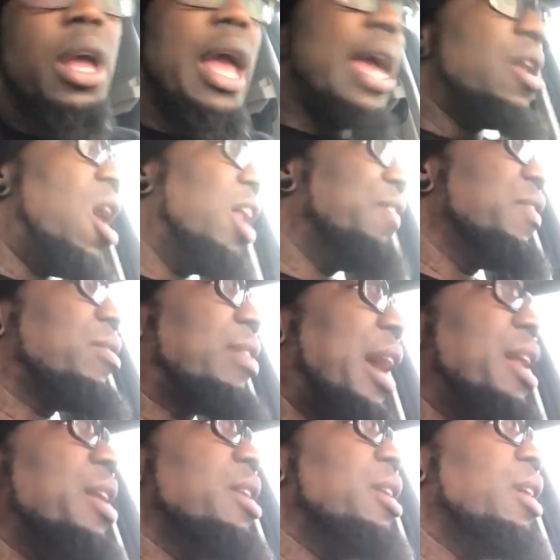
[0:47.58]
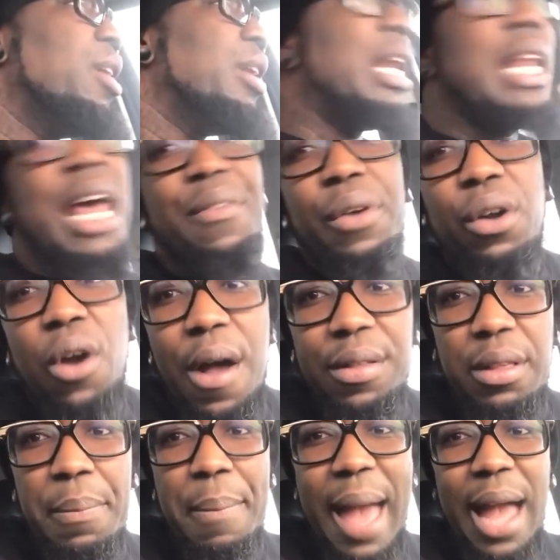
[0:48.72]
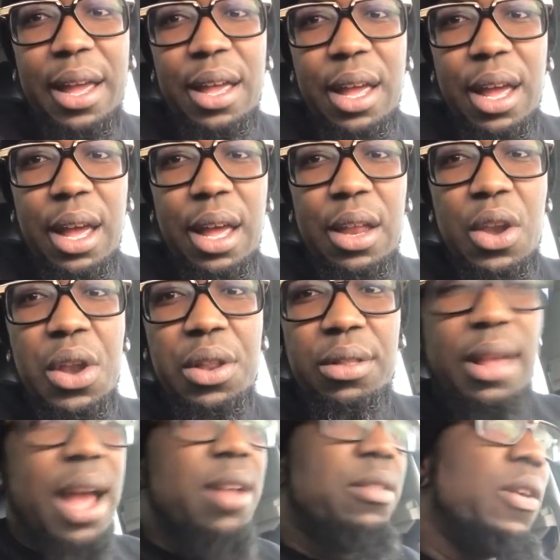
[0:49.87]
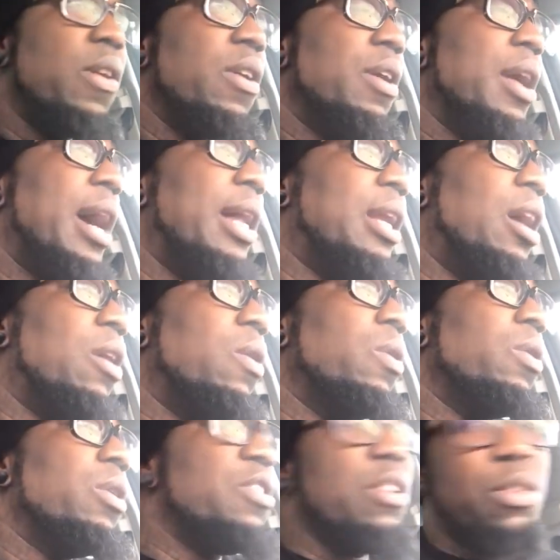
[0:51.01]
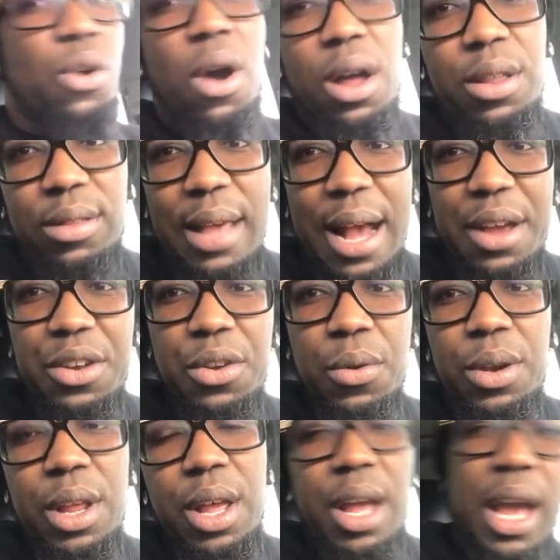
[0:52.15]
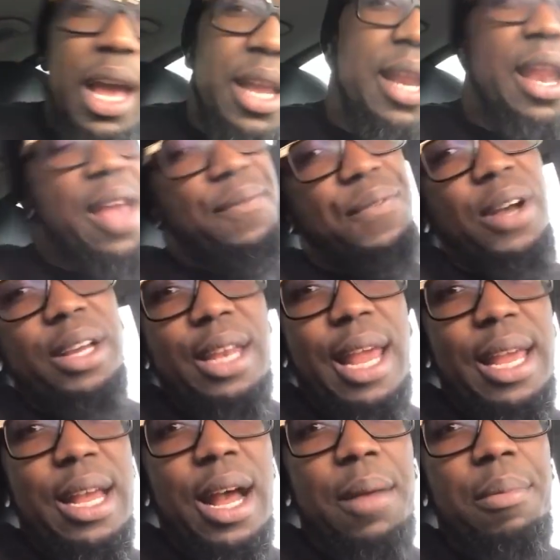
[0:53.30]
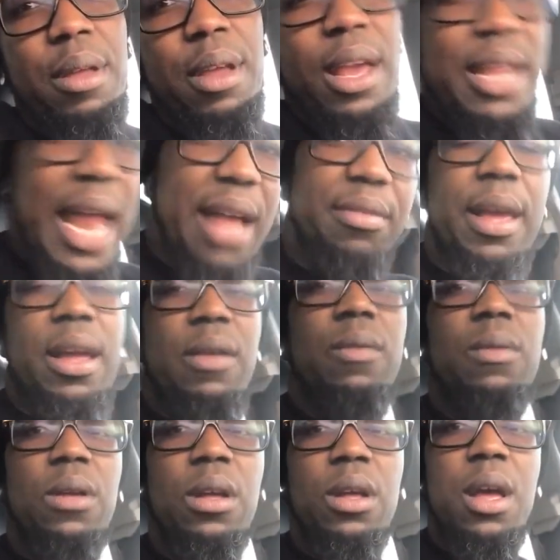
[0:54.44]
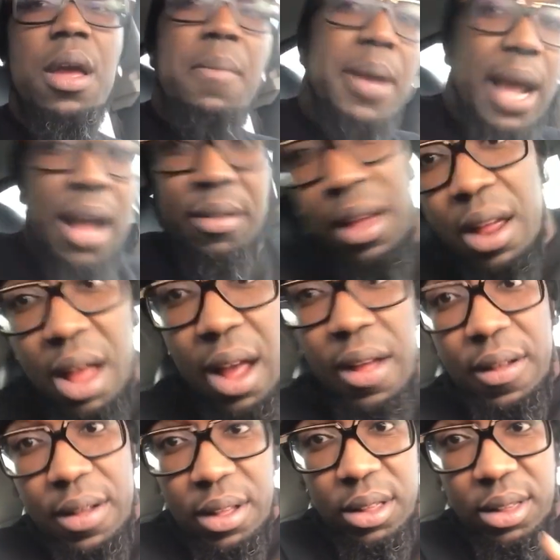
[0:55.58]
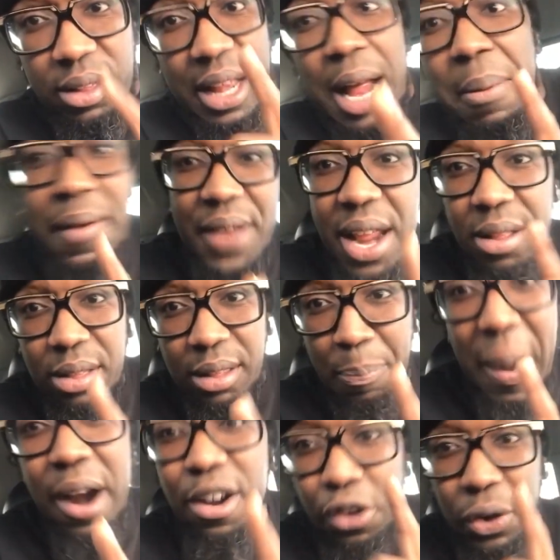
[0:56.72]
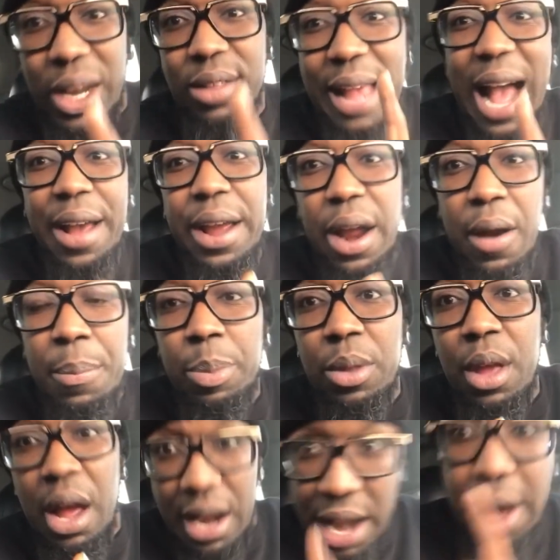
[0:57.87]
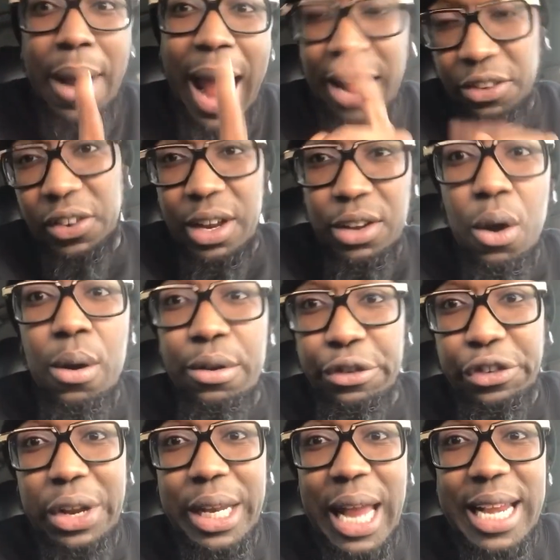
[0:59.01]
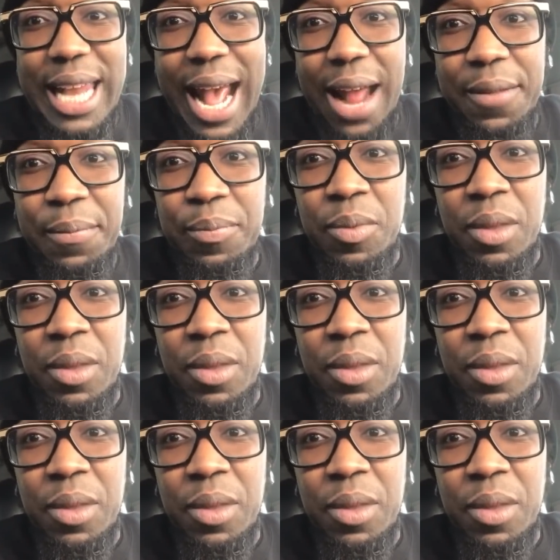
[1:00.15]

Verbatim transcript: and all of a sudden the lover calls him back and says, hello, just call to see how you doing. And then they fucking hang up. And that's it. Because some of these spiritualists out here, they're actually doing shit like that.